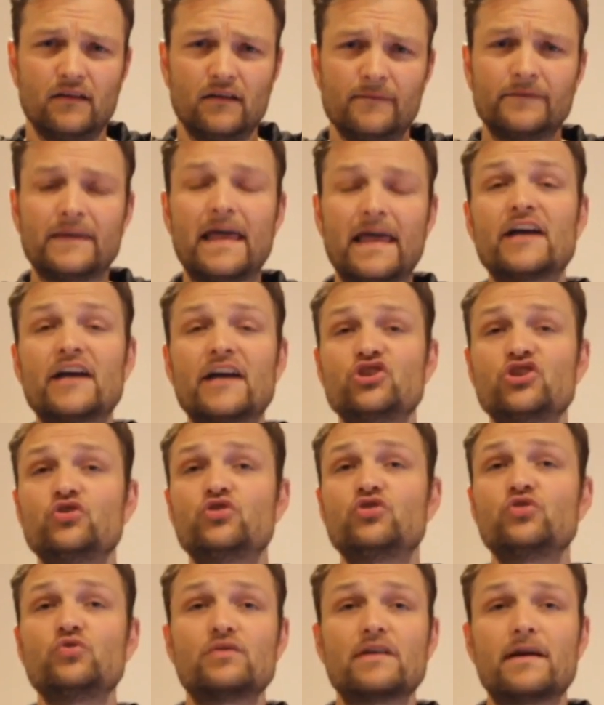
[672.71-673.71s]
As you
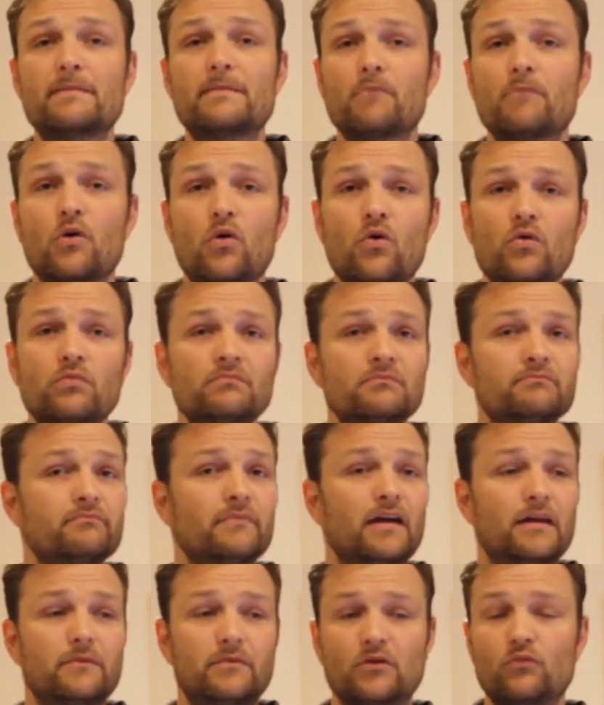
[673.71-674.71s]
do them more,
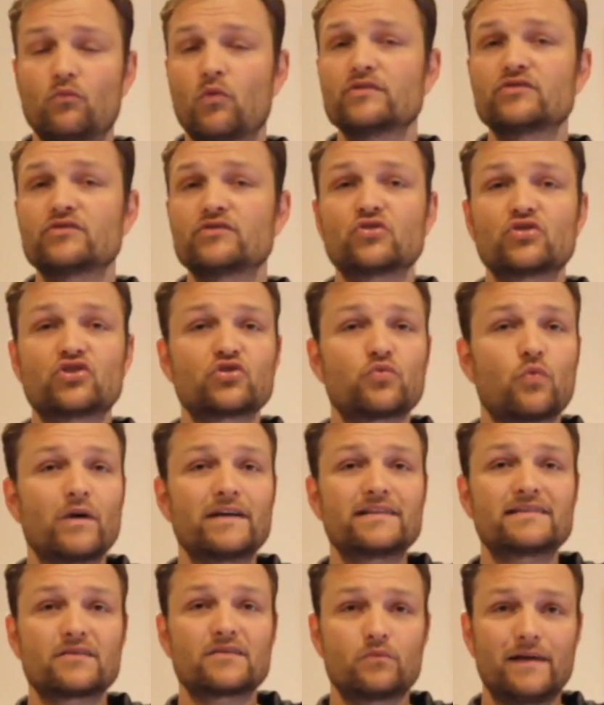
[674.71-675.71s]
maybe once or
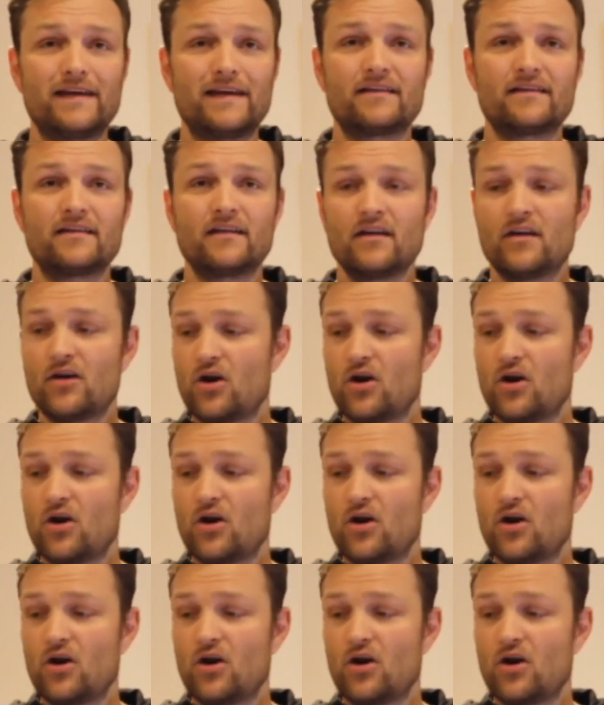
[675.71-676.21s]
twice a week,